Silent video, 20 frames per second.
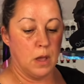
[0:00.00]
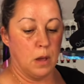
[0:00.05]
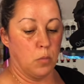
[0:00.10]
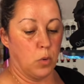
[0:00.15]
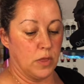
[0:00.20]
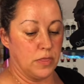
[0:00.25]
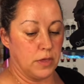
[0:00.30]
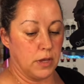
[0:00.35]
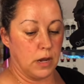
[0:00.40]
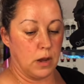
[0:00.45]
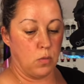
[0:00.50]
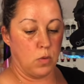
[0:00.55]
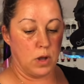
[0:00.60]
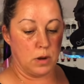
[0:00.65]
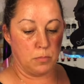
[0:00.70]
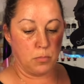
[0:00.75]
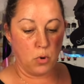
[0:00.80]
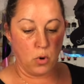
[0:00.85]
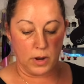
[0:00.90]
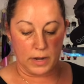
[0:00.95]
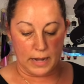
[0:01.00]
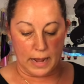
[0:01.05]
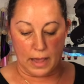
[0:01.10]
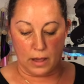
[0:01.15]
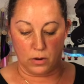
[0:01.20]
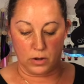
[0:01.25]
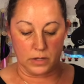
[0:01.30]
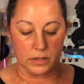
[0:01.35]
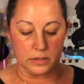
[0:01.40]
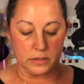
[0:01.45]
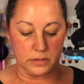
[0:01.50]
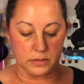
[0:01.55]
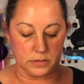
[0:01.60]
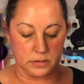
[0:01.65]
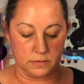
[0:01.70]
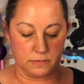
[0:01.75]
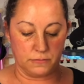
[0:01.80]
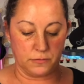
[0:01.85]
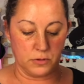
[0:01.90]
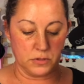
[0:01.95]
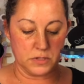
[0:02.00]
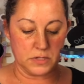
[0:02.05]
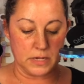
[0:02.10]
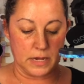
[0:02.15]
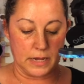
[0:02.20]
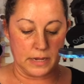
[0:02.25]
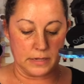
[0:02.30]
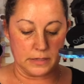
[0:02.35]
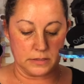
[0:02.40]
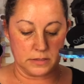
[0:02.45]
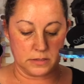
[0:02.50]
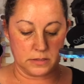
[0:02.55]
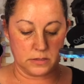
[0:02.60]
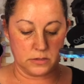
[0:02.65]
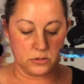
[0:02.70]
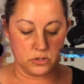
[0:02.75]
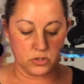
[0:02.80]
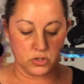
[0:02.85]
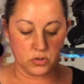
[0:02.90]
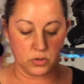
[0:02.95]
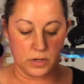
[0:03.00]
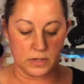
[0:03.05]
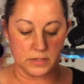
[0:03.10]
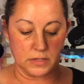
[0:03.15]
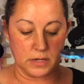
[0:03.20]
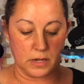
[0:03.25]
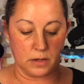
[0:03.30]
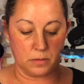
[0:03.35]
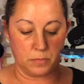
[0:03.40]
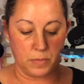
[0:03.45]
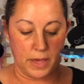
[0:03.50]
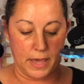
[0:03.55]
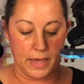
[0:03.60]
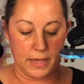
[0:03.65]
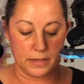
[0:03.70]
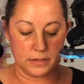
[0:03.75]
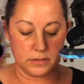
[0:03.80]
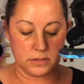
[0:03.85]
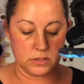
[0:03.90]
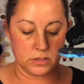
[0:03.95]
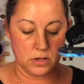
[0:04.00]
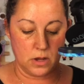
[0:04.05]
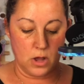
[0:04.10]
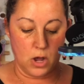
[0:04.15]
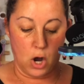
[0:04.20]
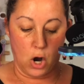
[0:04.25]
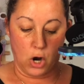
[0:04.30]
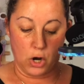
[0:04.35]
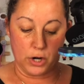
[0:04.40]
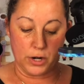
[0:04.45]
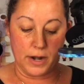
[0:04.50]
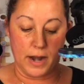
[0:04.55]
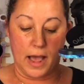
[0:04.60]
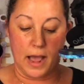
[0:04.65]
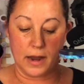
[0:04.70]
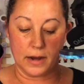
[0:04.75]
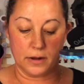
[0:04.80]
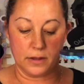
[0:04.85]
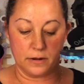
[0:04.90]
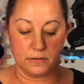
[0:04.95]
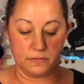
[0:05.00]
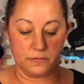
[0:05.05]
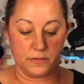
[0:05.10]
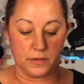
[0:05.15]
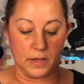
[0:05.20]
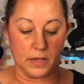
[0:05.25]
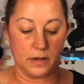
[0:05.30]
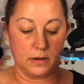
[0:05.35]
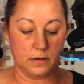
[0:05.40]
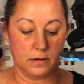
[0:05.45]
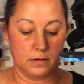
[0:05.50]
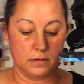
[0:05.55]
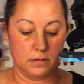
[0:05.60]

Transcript: One thing I want to point out is full-size distress ink pads are not going to fit.